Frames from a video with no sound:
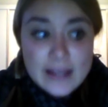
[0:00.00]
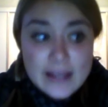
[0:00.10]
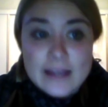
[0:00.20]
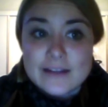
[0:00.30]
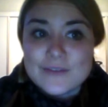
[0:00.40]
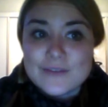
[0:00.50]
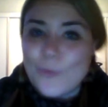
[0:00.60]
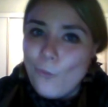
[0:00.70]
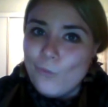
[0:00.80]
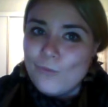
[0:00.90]
It is,
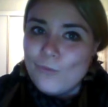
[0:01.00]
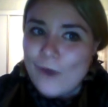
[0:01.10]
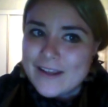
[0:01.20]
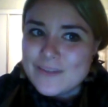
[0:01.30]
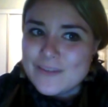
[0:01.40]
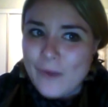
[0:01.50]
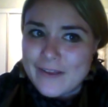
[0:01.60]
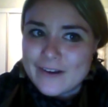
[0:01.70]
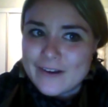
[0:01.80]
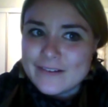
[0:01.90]
what is
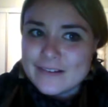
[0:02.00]
weather?